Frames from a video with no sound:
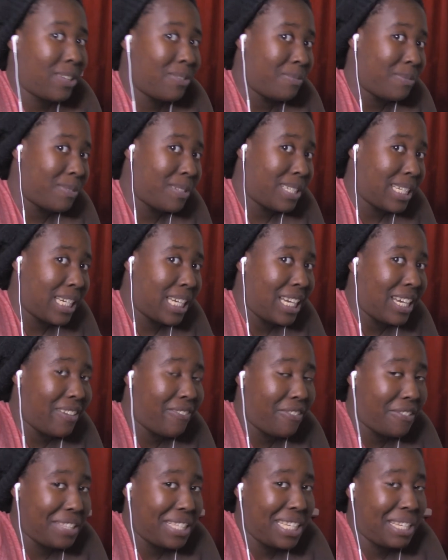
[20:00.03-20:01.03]
almost like
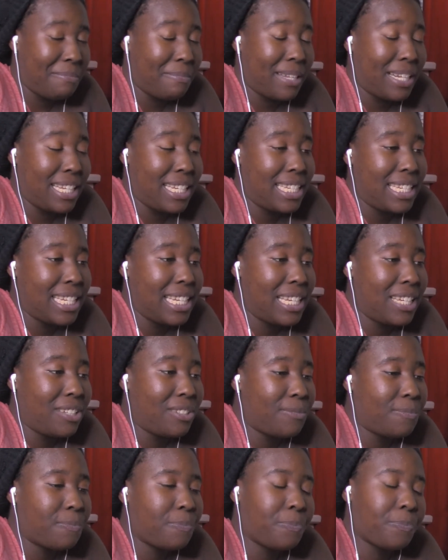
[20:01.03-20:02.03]
15 minutes now.